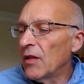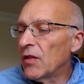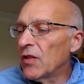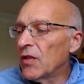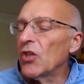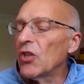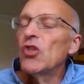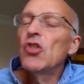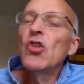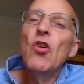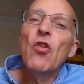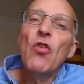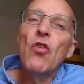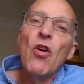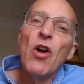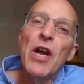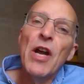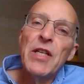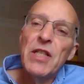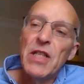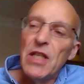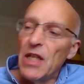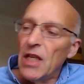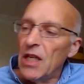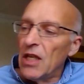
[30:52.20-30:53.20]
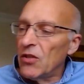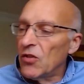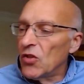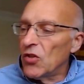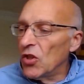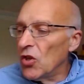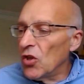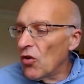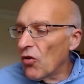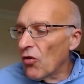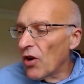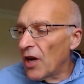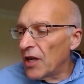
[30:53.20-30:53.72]
do your
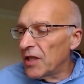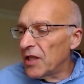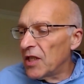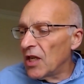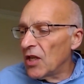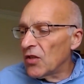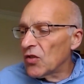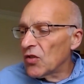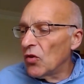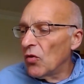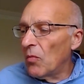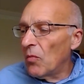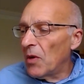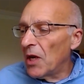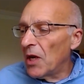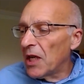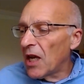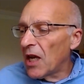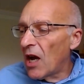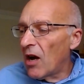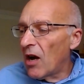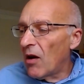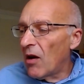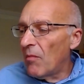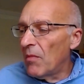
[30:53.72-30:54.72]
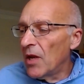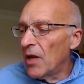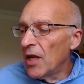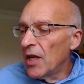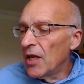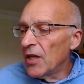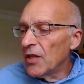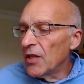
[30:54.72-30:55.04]
ideas normally come